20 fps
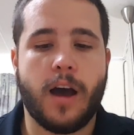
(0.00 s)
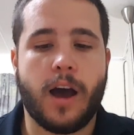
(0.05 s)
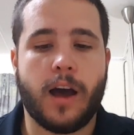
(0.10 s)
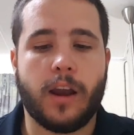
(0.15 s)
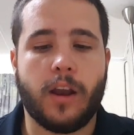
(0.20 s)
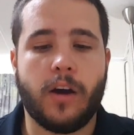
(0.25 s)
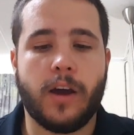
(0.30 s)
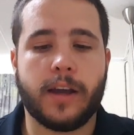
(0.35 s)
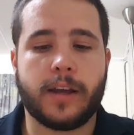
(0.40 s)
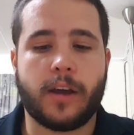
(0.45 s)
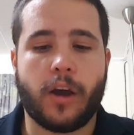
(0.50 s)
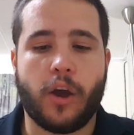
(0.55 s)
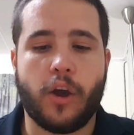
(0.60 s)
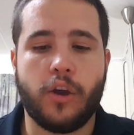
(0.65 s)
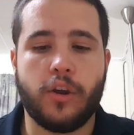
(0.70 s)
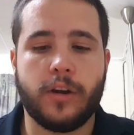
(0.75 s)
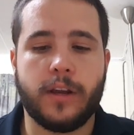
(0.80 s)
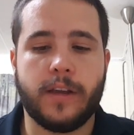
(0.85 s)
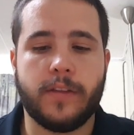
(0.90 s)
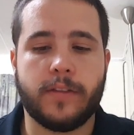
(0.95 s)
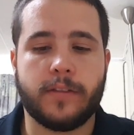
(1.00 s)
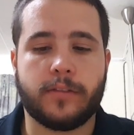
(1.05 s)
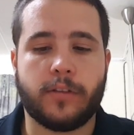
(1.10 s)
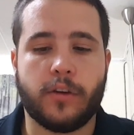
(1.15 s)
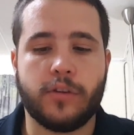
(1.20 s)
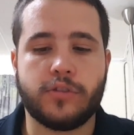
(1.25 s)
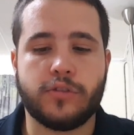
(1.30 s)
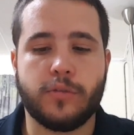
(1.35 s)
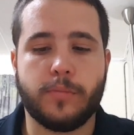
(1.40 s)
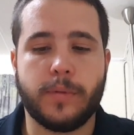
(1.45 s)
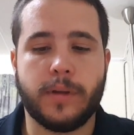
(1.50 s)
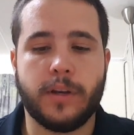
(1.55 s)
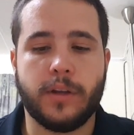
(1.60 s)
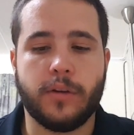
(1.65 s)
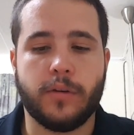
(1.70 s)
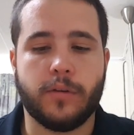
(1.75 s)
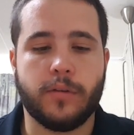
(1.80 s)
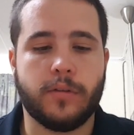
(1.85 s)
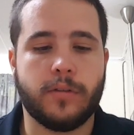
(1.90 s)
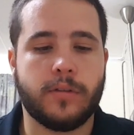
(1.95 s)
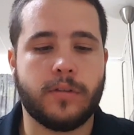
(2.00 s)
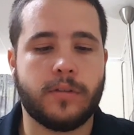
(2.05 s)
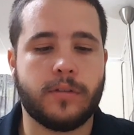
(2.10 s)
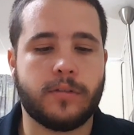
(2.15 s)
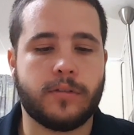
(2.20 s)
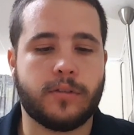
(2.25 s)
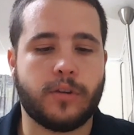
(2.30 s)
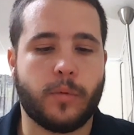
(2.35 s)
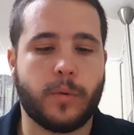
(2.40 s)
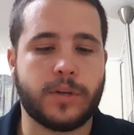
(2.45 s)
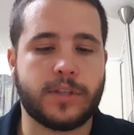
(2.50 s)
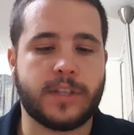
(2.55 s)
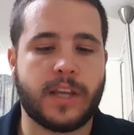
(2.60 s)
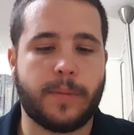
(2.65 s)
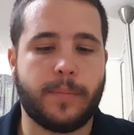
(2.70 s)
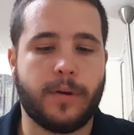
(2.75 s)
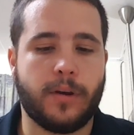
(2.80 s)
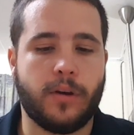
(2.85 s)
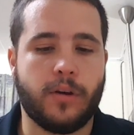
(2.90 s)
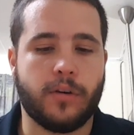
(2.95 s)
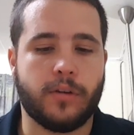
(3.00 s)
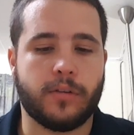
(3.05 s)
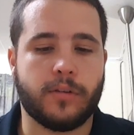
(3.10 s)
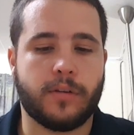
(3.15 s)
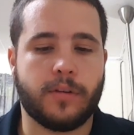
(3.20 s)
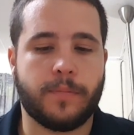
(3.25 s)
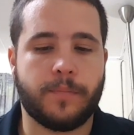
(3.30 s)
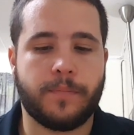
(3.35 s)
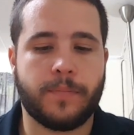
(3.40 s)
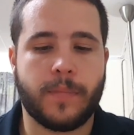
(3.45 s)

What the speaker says: Alike only in the social milieu to which they belonged.